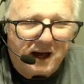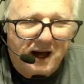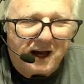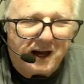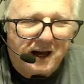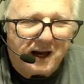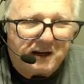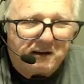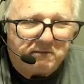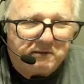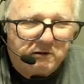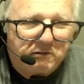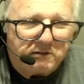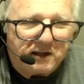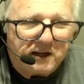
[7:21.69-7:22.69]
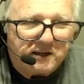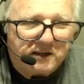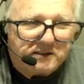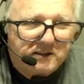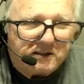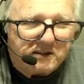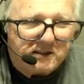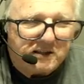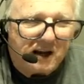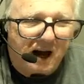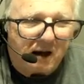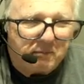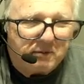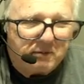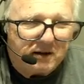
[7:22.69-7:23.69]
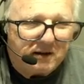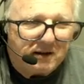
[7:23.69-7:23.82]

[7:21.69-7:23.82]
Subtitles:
I add a few things to stop,